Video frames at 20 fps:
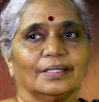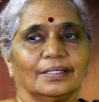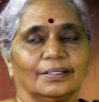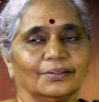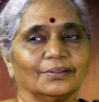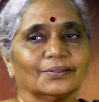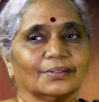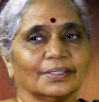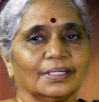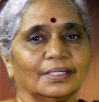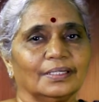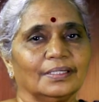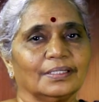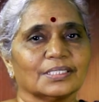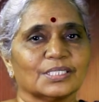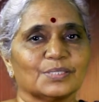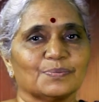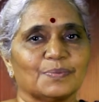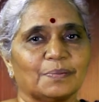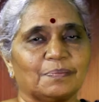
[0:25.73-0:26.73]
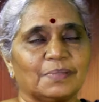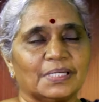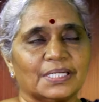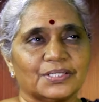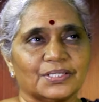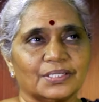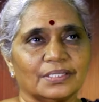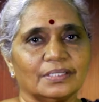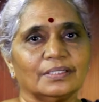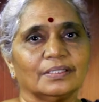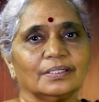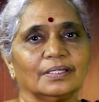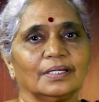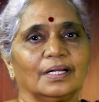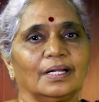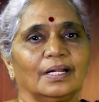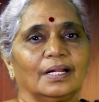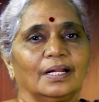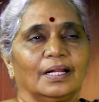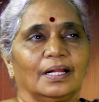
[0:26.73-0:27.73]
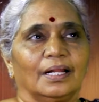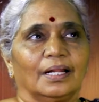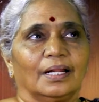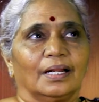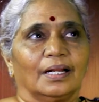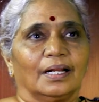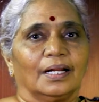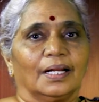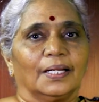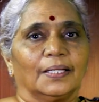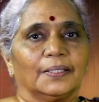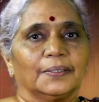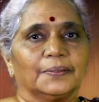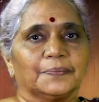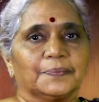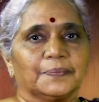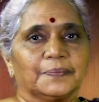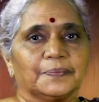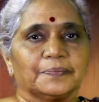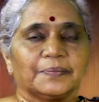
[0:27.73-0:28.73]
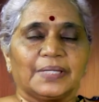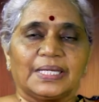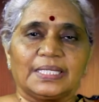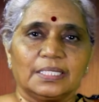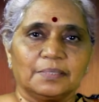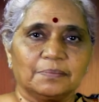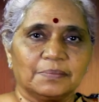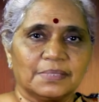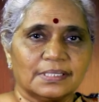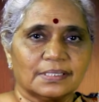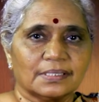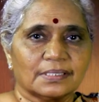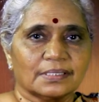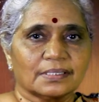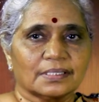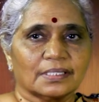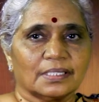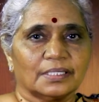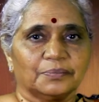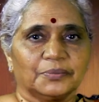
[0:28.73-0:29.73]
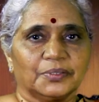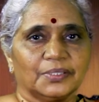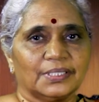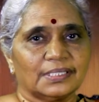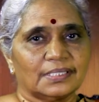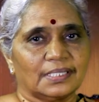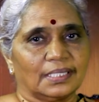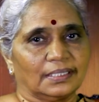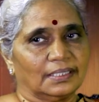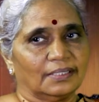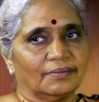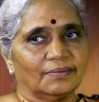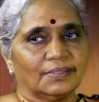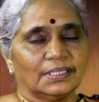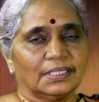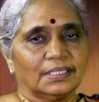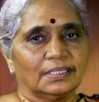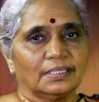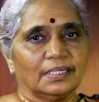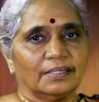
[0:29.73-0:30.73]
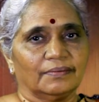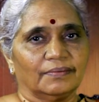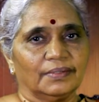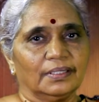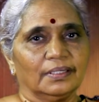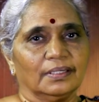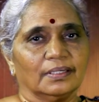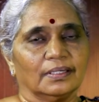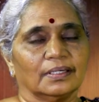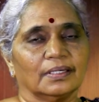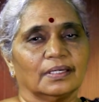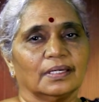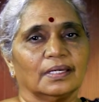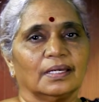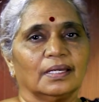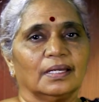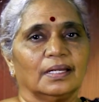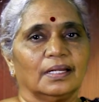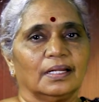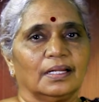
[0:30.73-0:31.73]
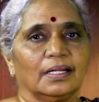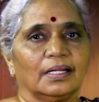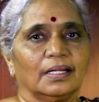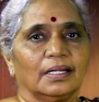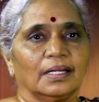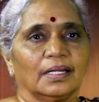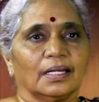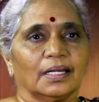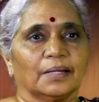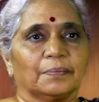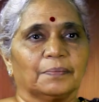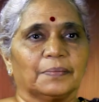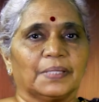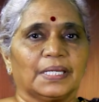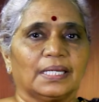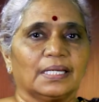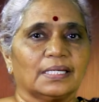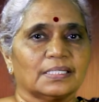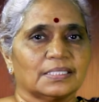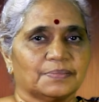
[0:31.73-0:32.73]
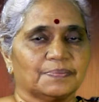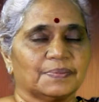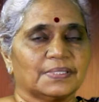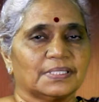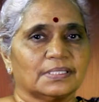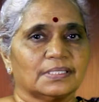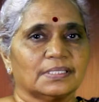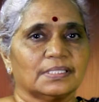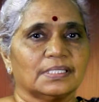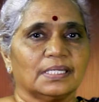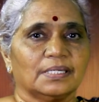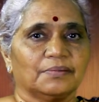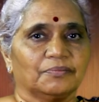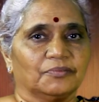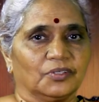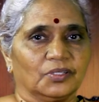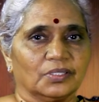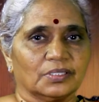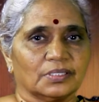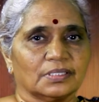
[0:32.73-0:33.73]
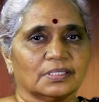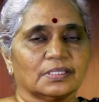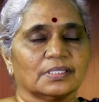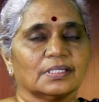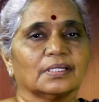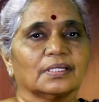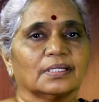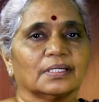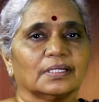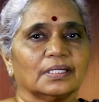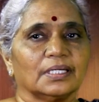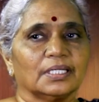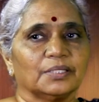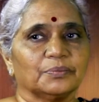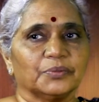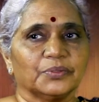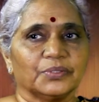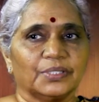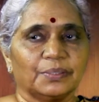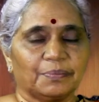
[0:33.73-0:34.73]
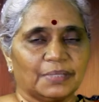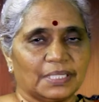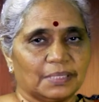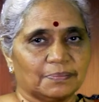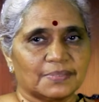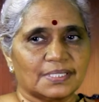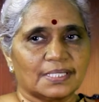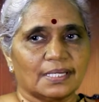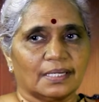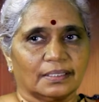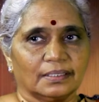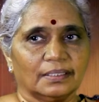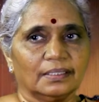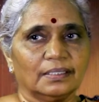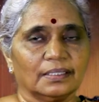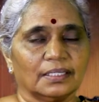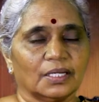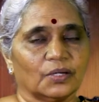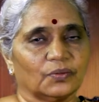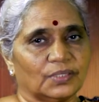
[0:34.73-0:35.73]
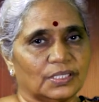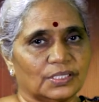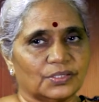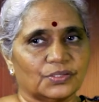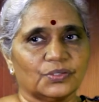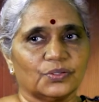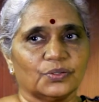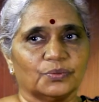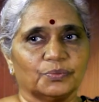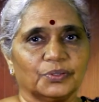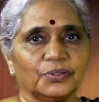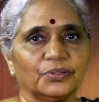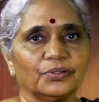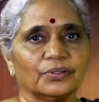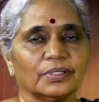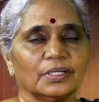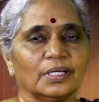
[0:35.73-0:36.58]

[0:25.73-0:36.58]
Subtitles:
Okay, it's my pleasure. My name is Kanmuri Satyavati Devi. My husband's name was Kanmuri Prem Sagar. Now he's no more.